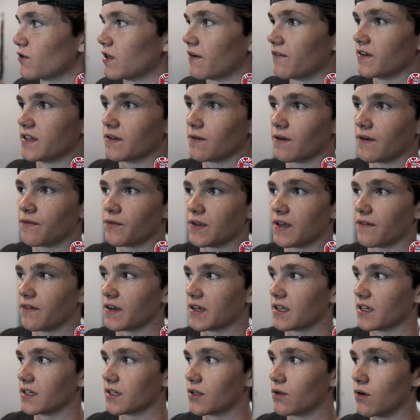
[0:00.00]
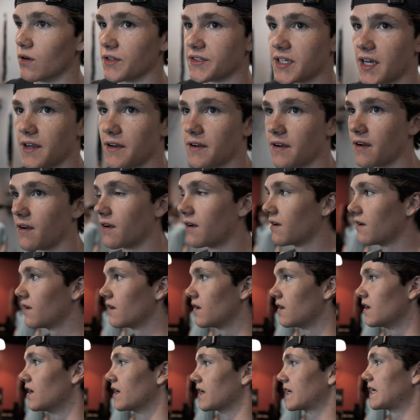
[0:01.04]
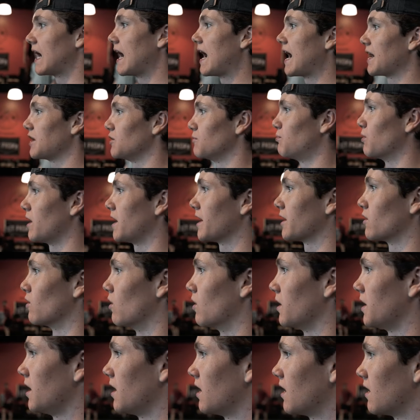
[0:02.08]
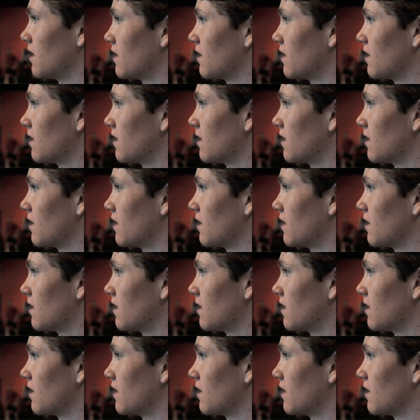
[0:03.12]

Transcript: We have a we have a good goaltender. Kai, you playing goalie?